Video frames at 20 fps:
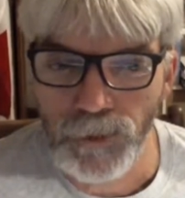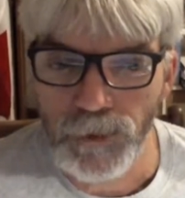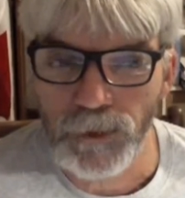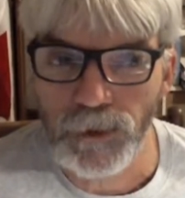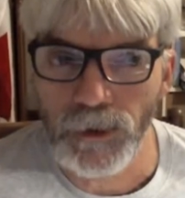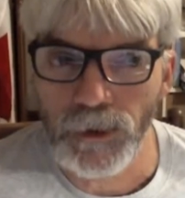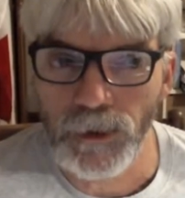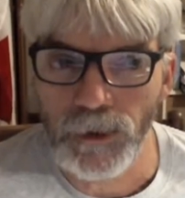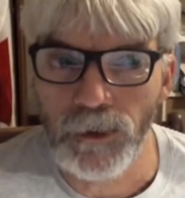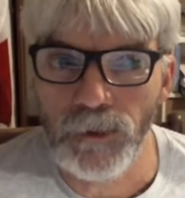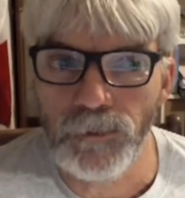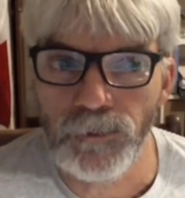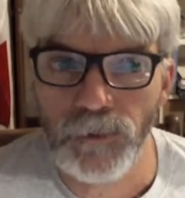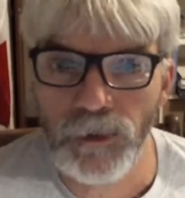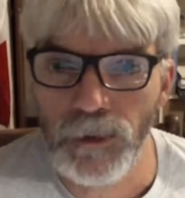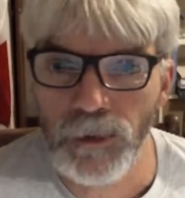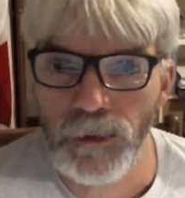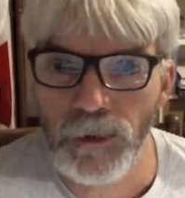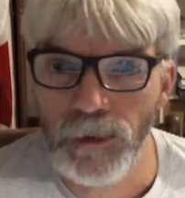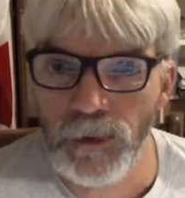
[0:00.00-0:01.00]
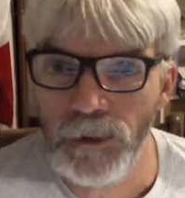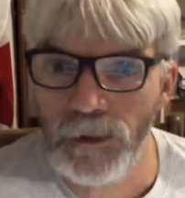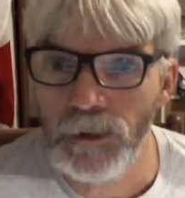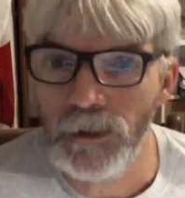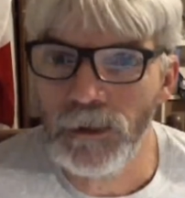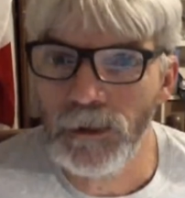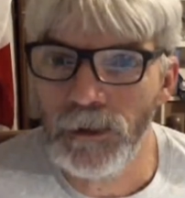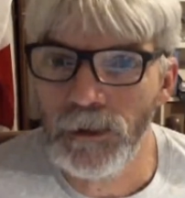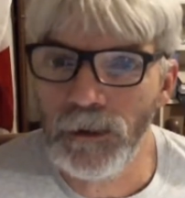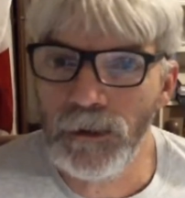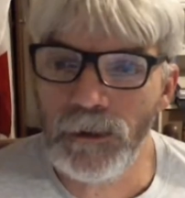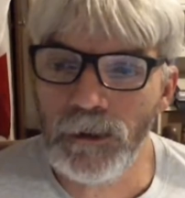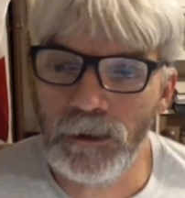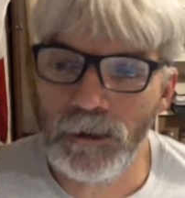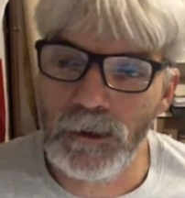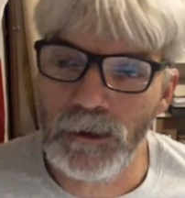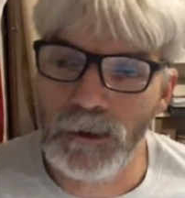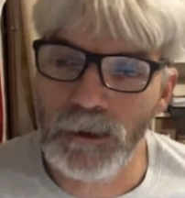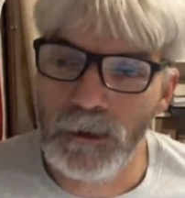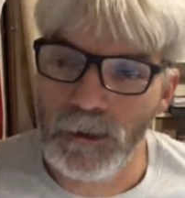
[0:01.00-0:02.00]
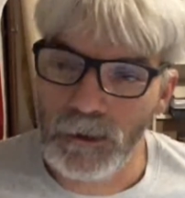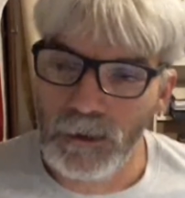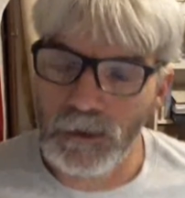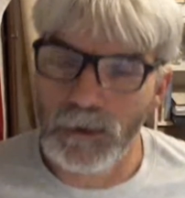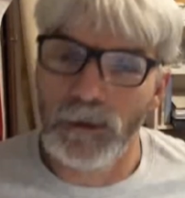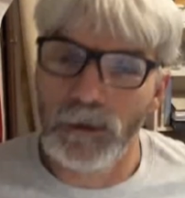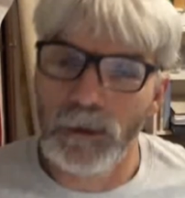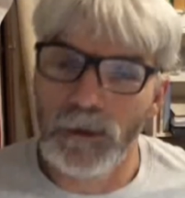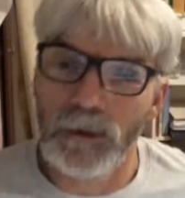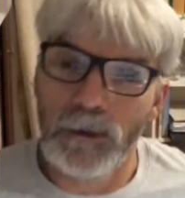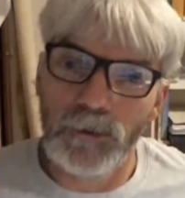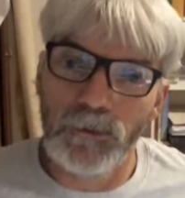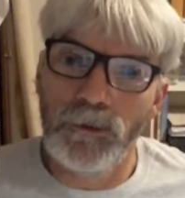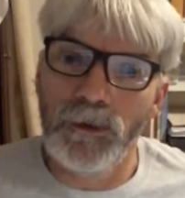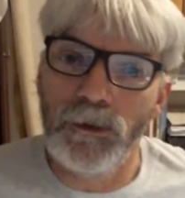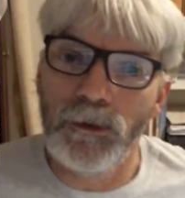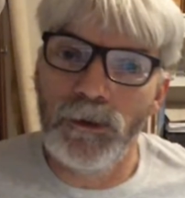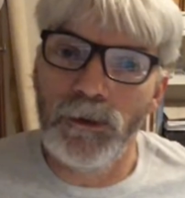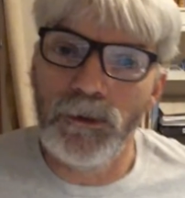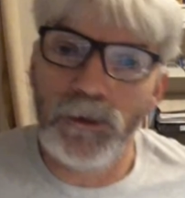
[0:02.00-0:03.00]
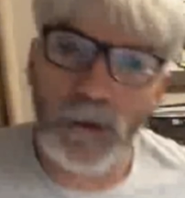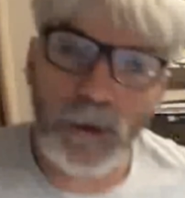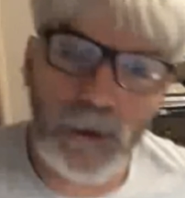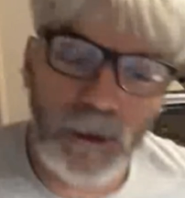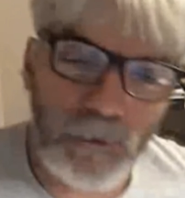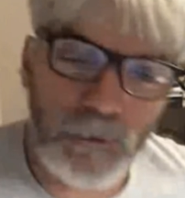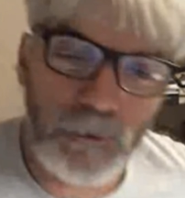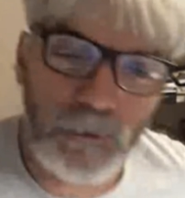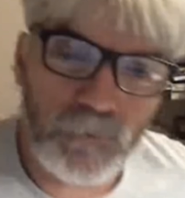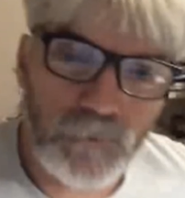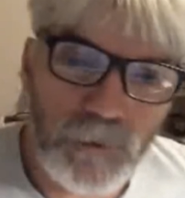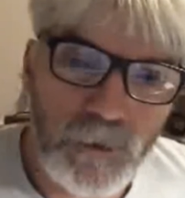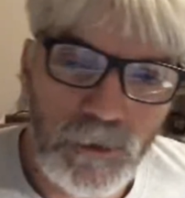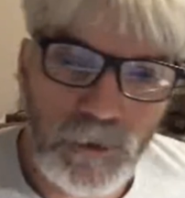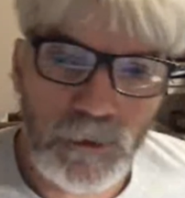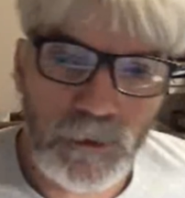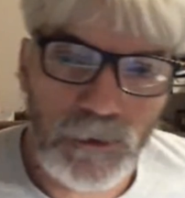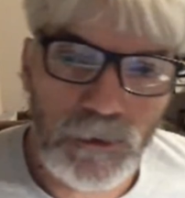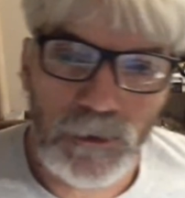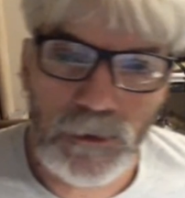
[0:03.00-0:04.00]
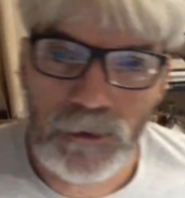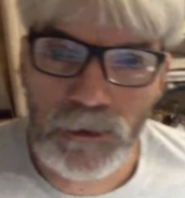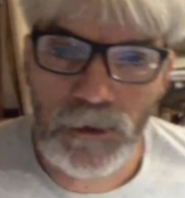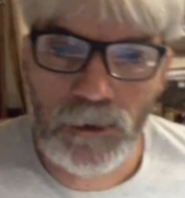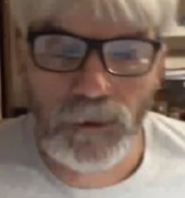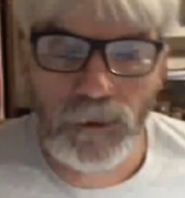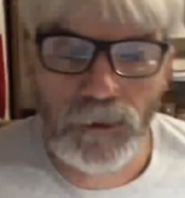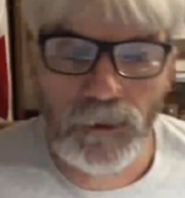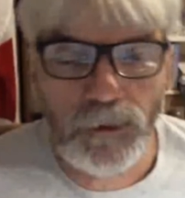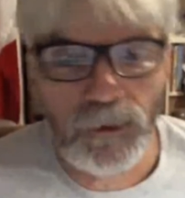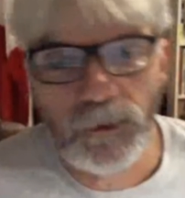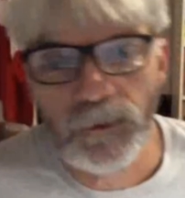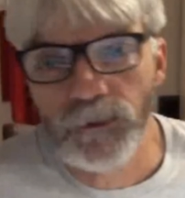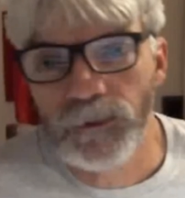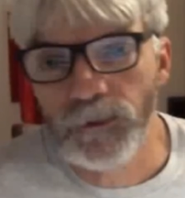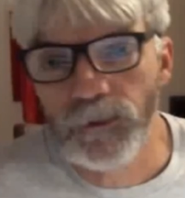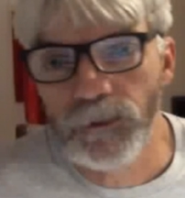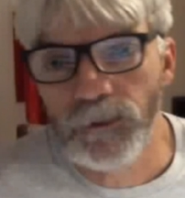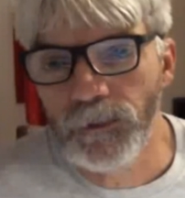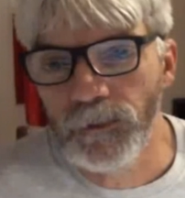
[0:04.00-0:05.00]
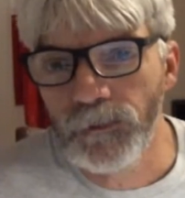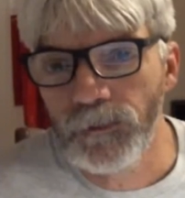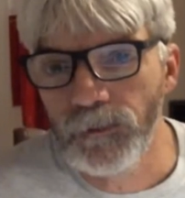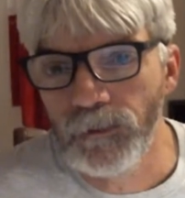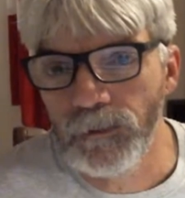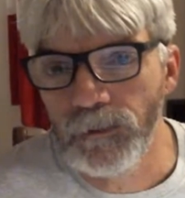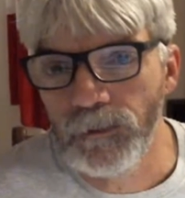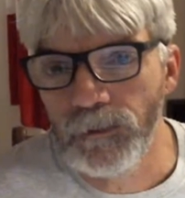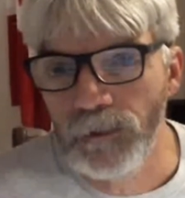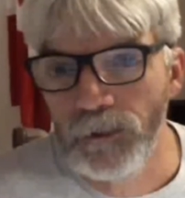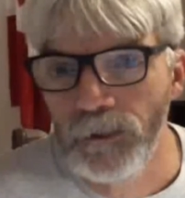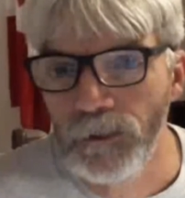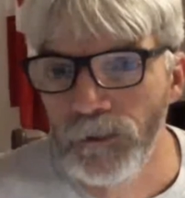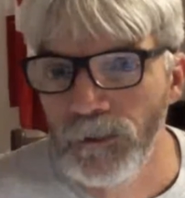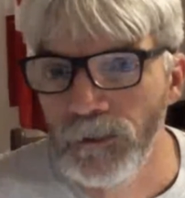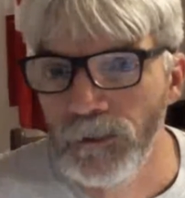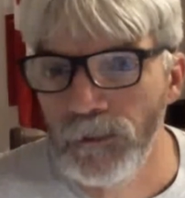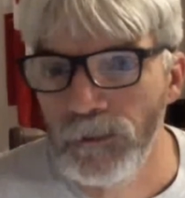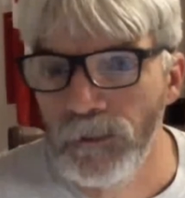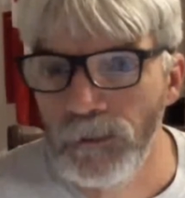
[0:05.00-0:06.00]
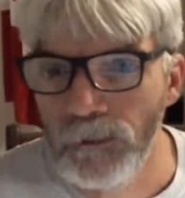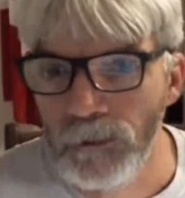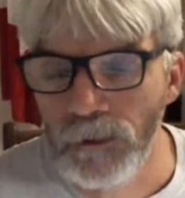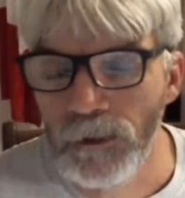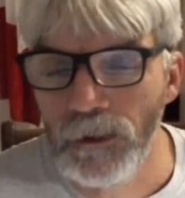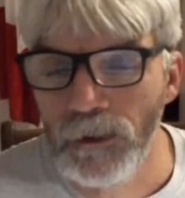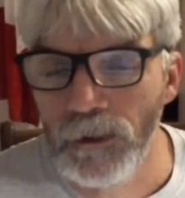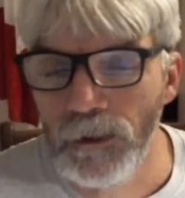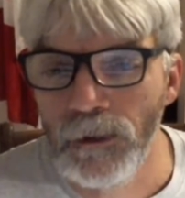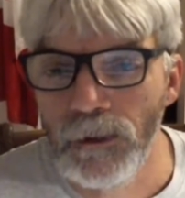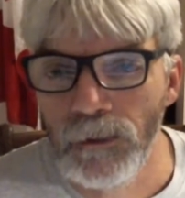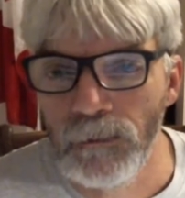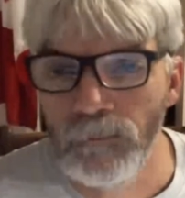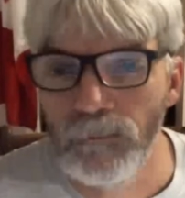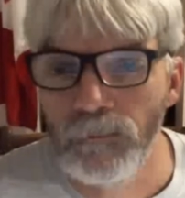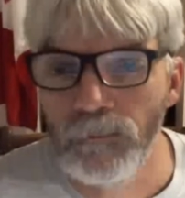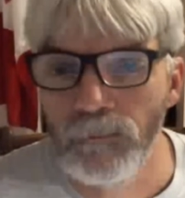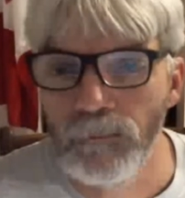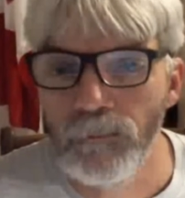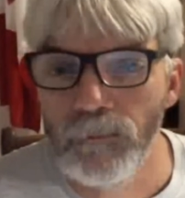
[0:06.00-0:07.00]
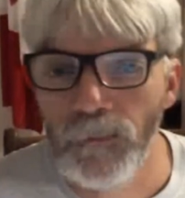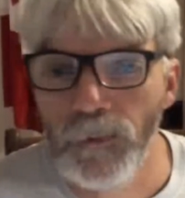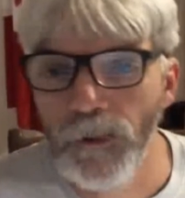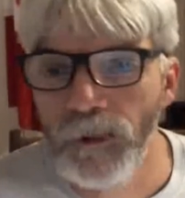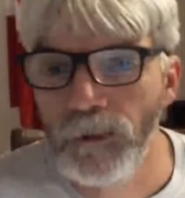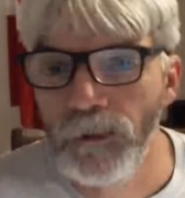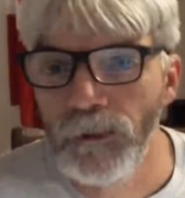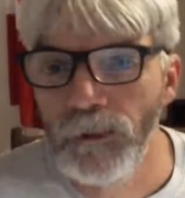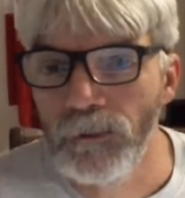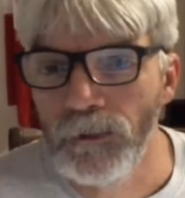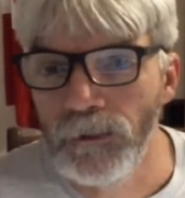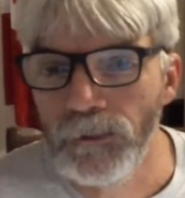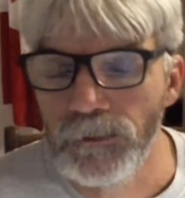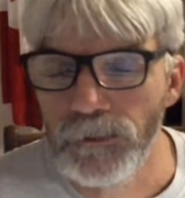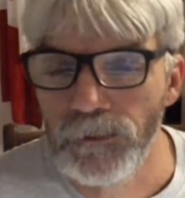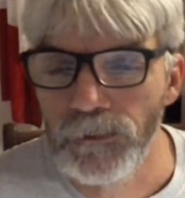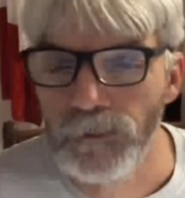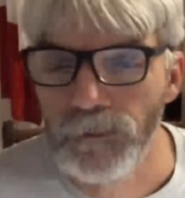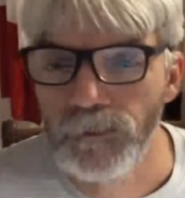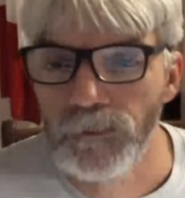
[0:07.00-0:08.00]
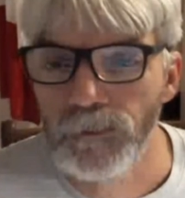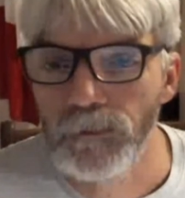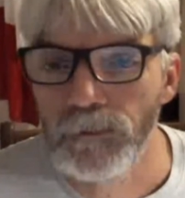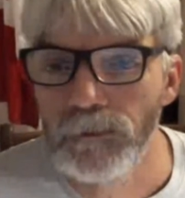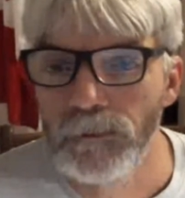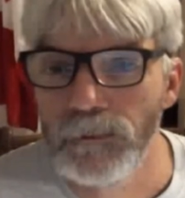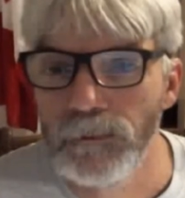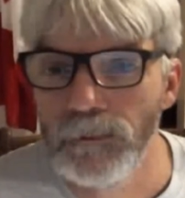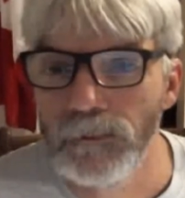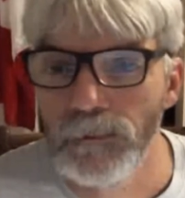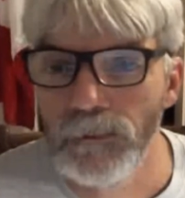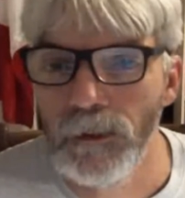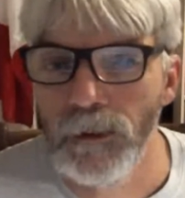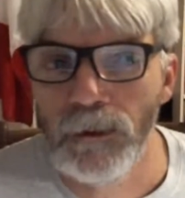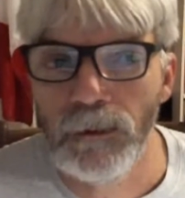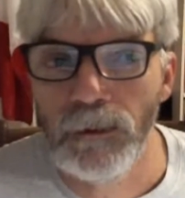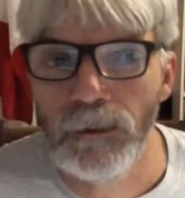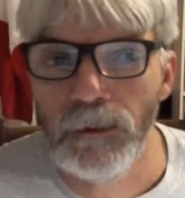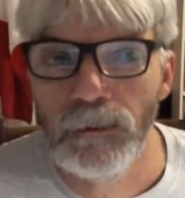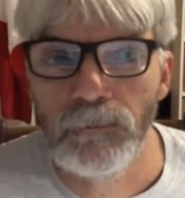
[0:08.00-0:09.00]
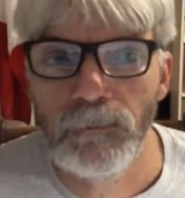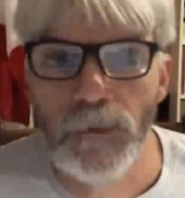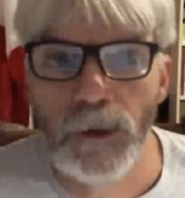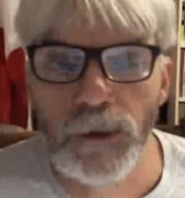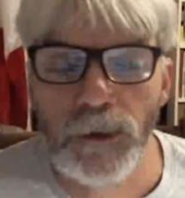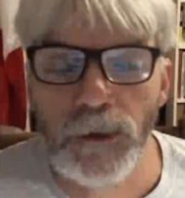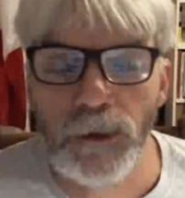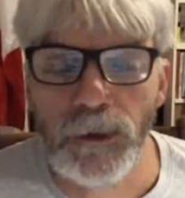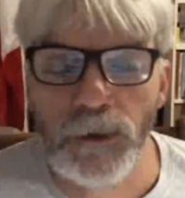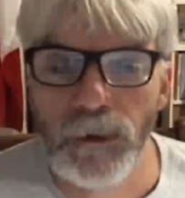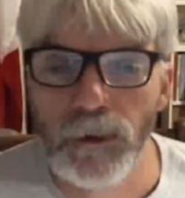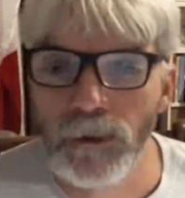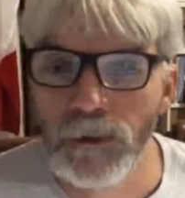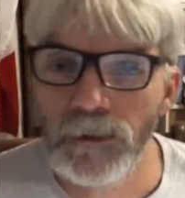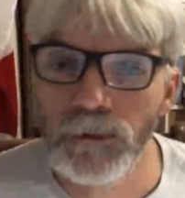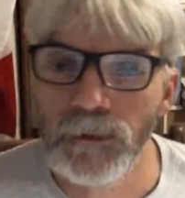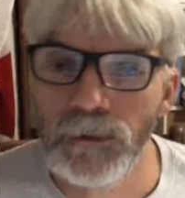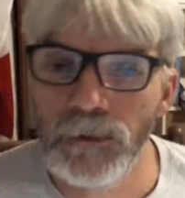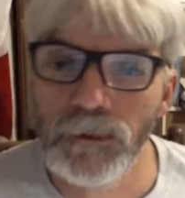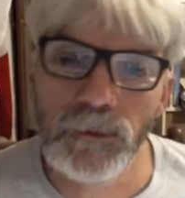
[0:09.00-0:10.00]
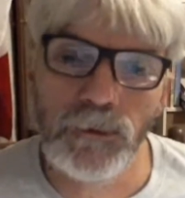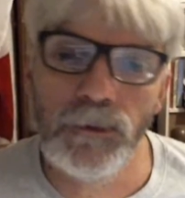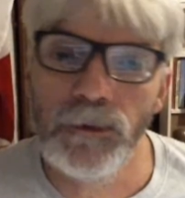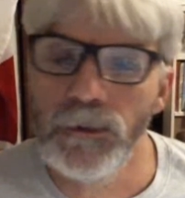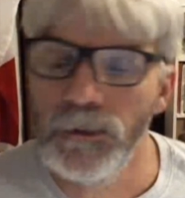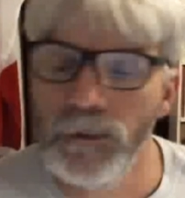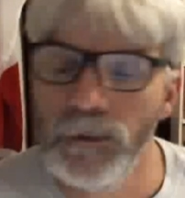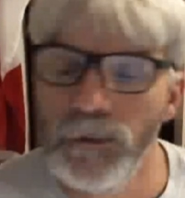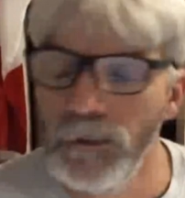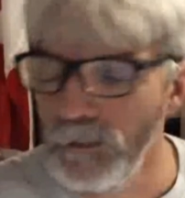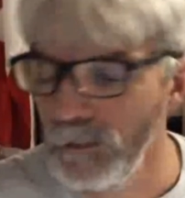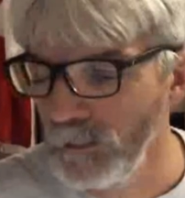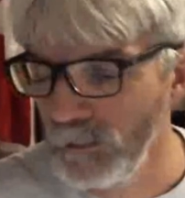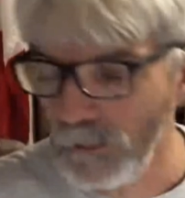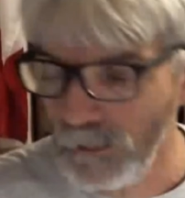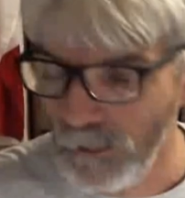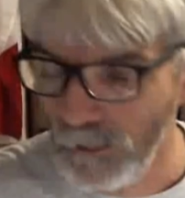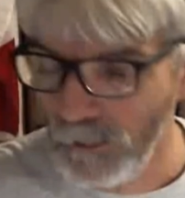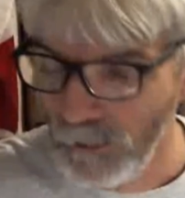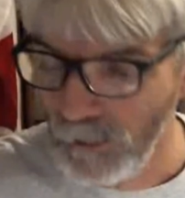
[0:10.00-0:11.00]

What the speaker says: because he did not have any interest in their interest. Like he cleared the